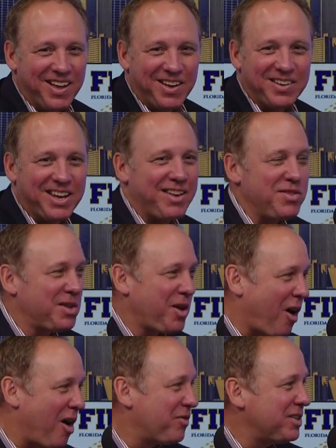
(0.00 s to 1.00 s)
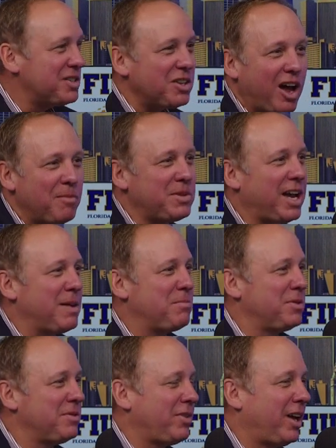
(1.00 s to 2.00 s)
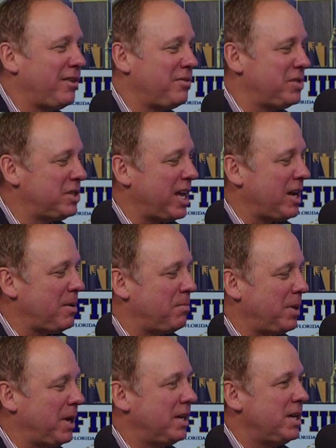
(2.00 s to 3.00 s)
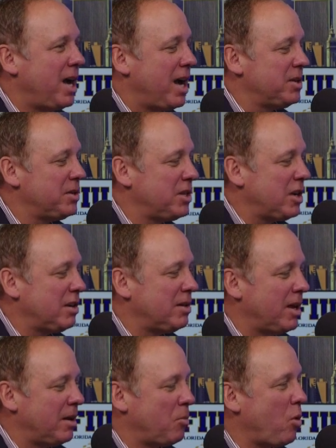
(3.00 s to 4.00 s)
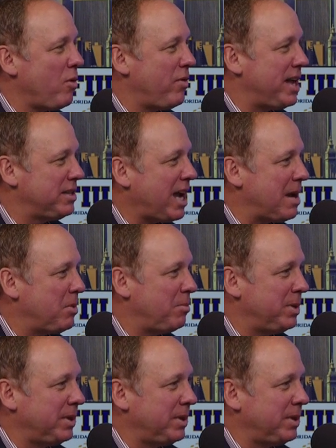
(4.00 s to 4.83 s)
kind of the coffee shop type of setup. Are you seeing more of that type of